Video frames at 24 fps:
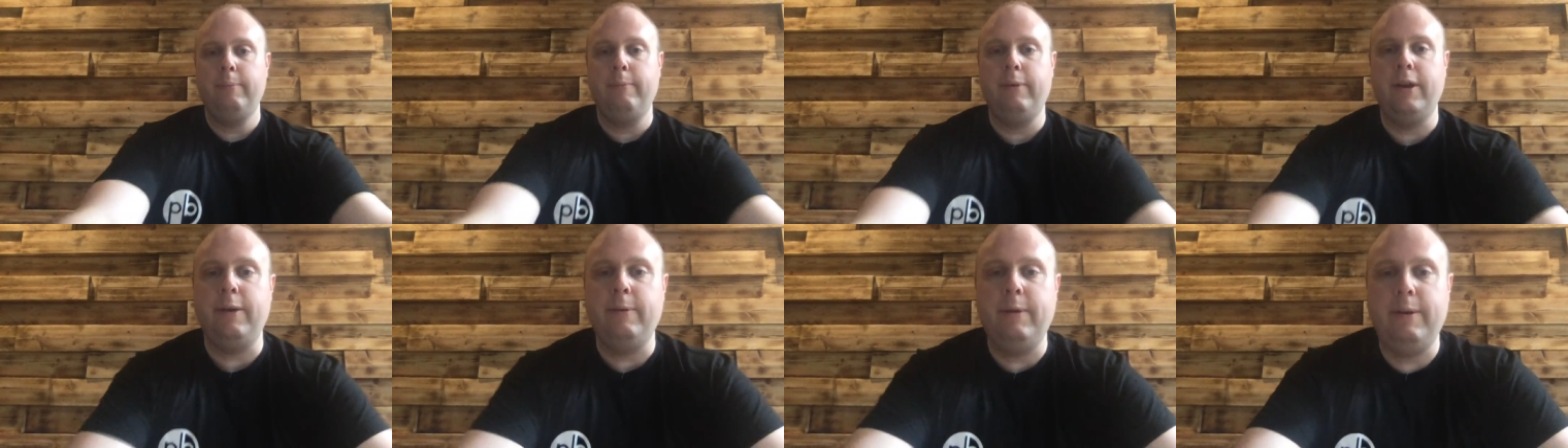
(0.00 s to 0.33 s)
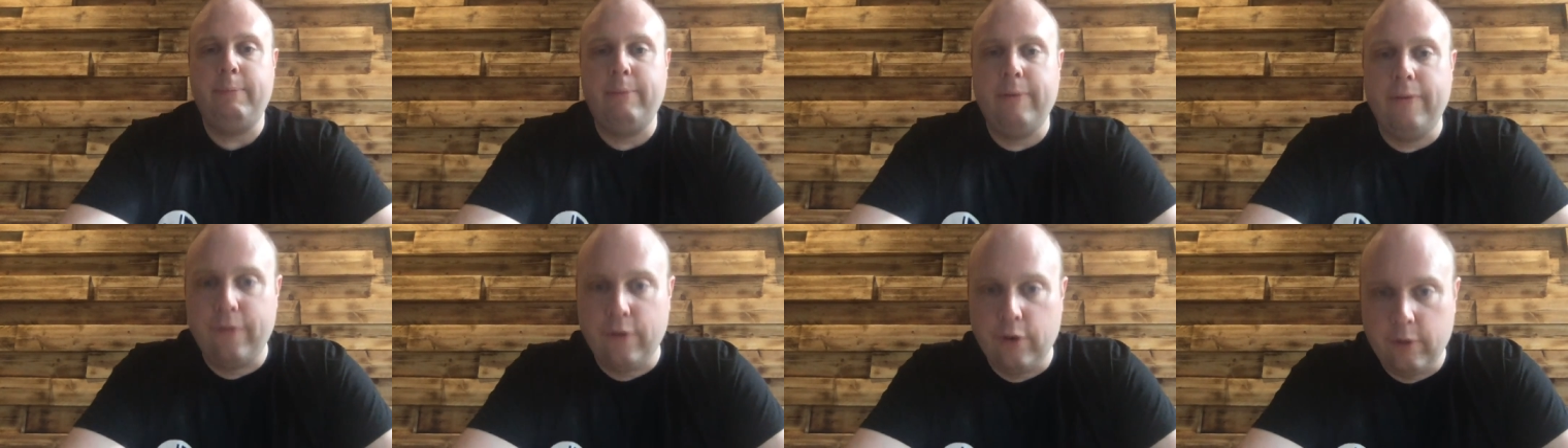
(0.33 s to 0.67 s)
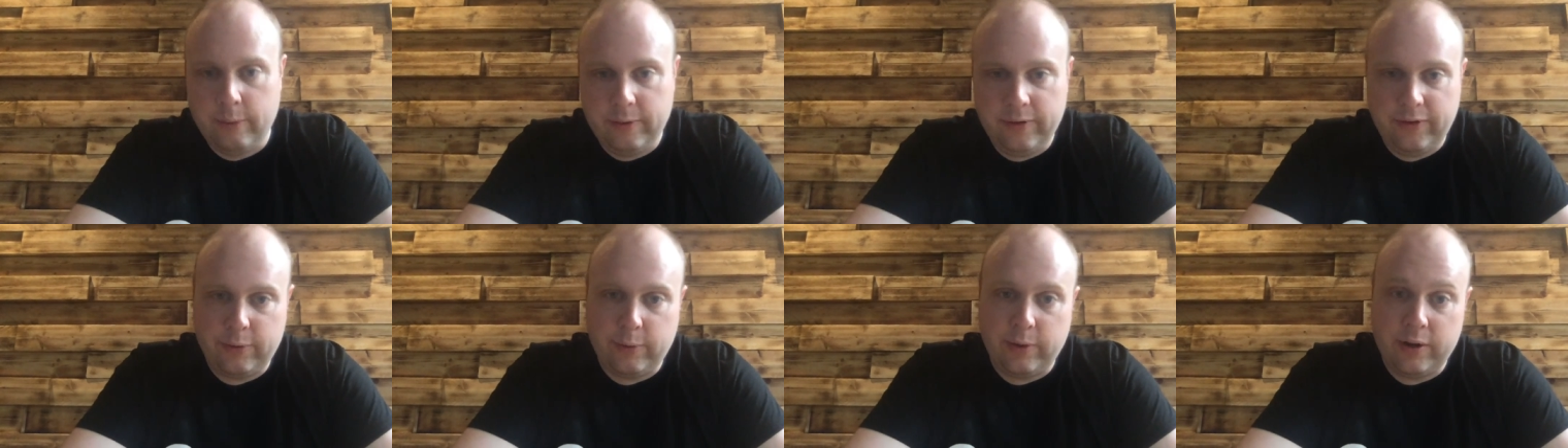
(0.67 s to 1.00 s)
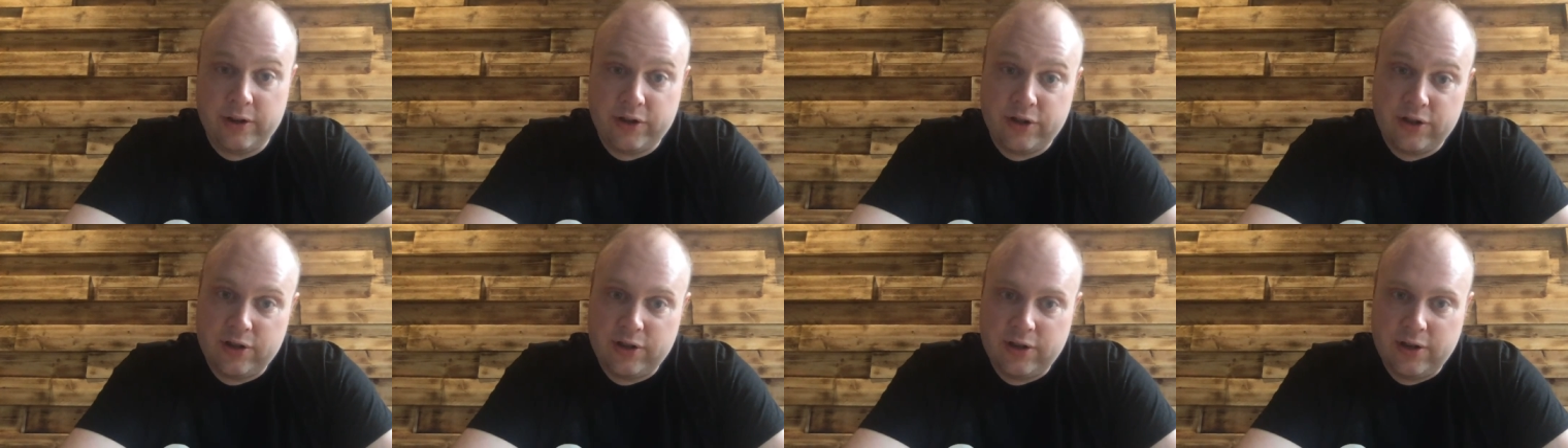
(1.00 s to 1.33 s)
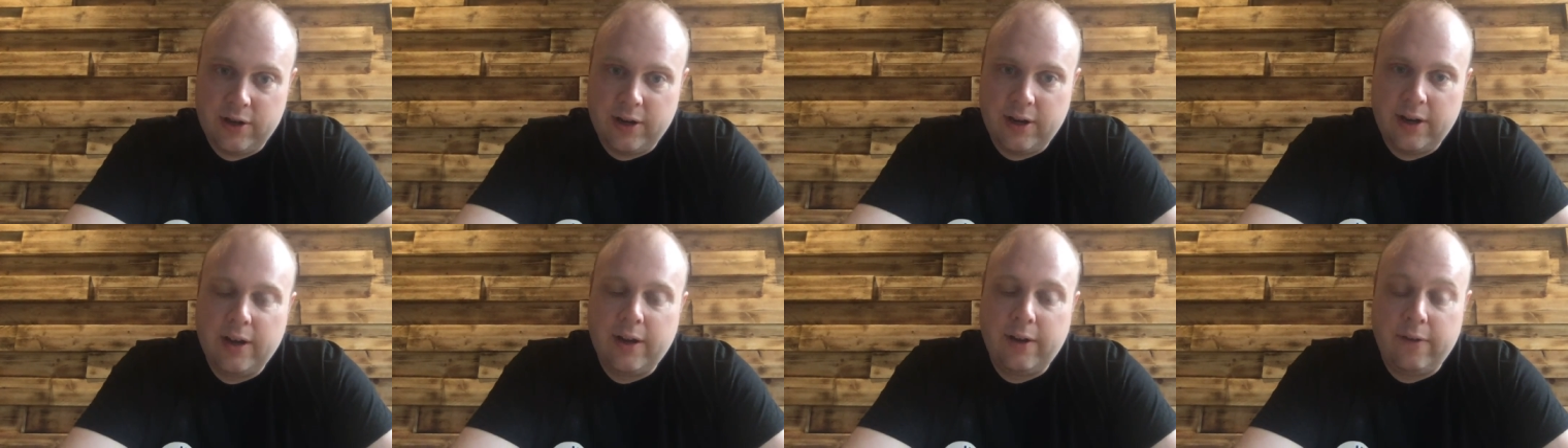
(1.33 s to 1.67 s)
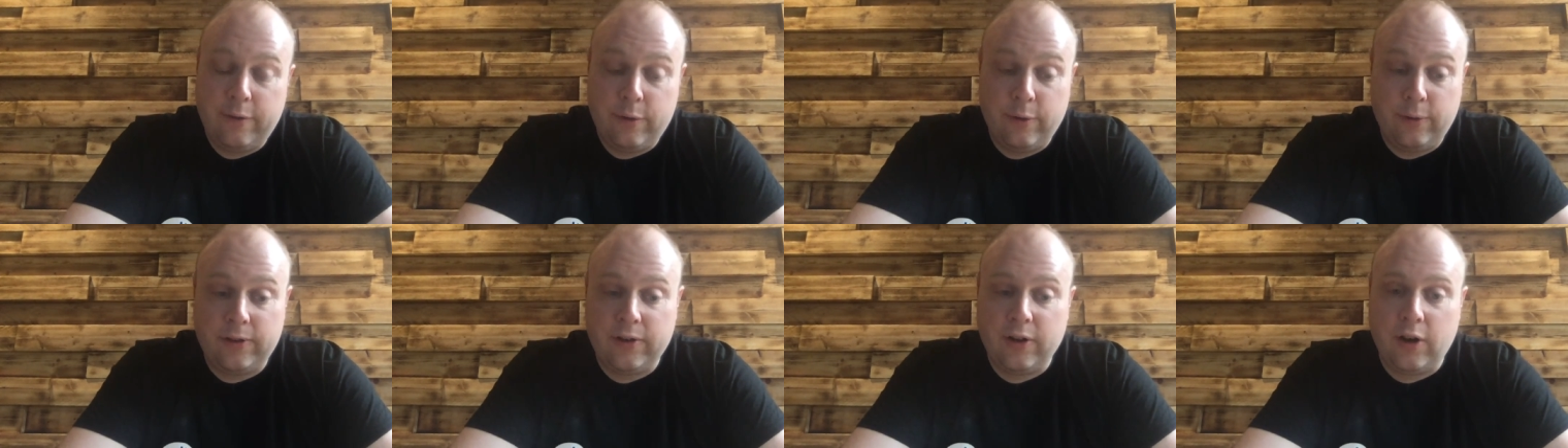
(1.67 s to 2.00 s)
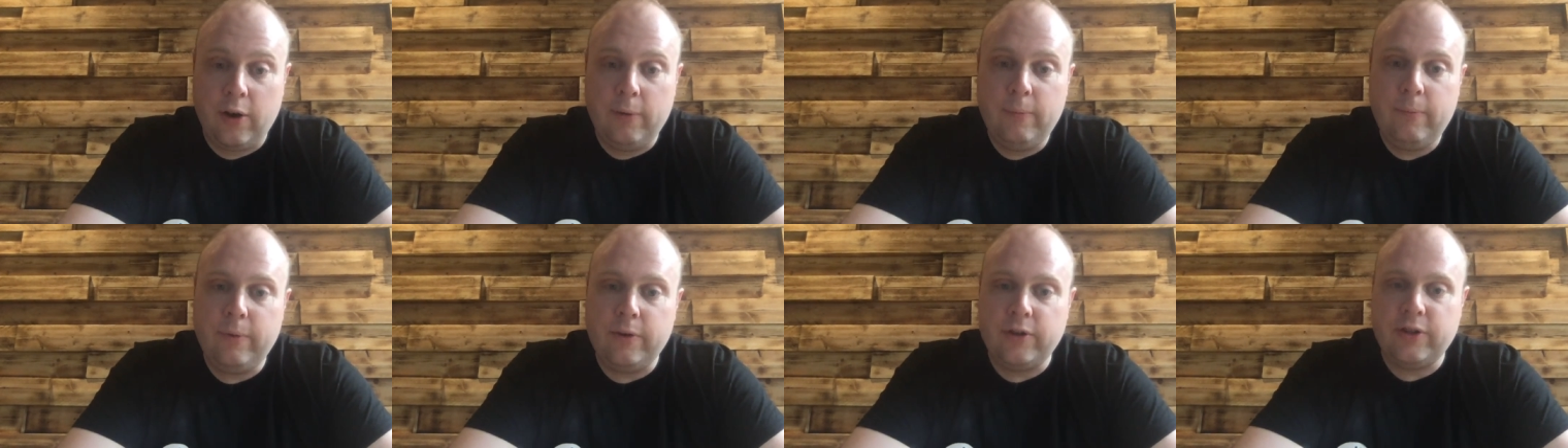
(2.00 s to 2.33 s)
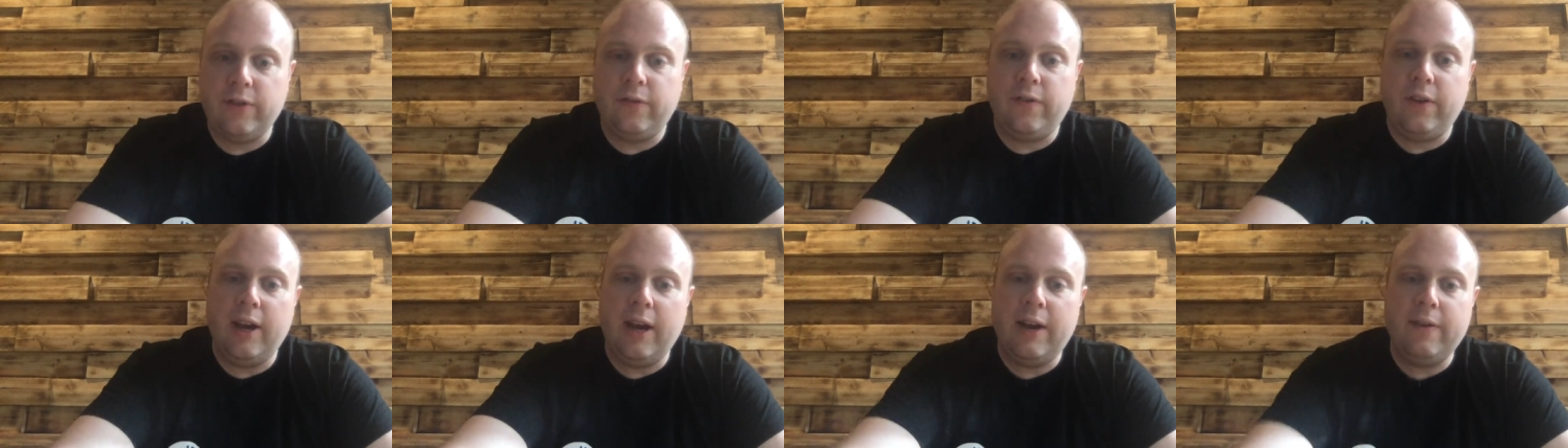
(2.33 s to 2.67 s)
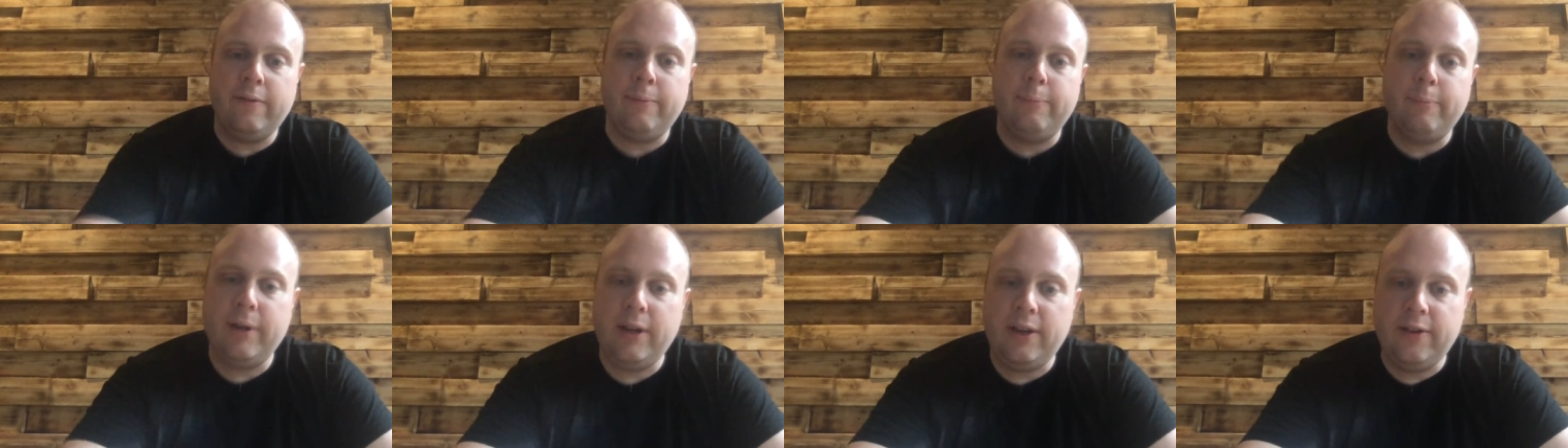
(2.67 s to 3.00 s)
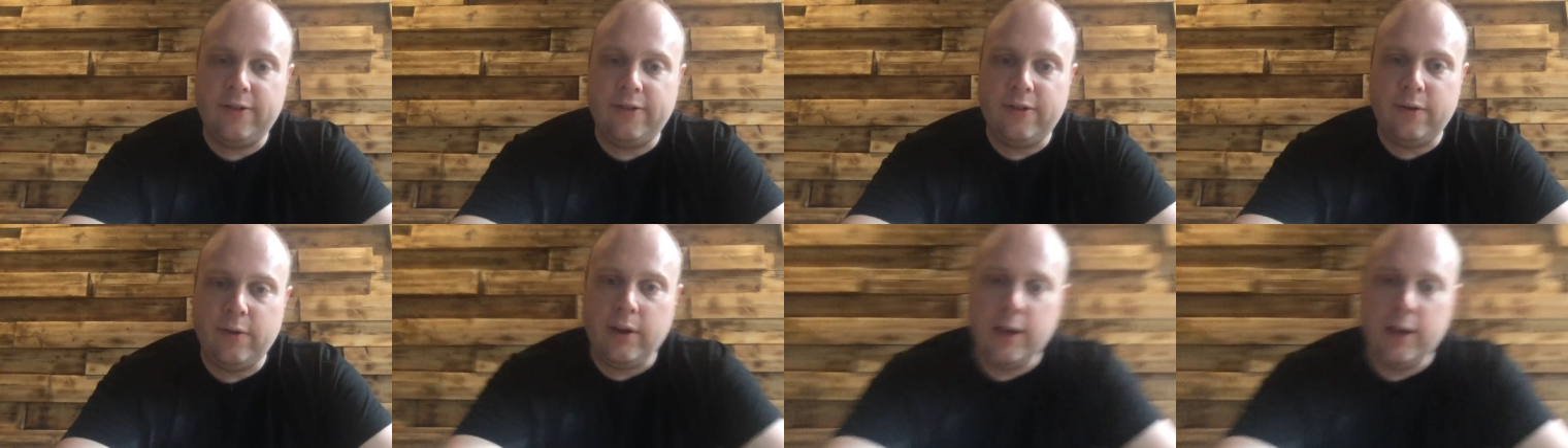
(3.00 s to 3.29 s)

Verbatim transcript: PB Performance, which full time, which if you haven't been to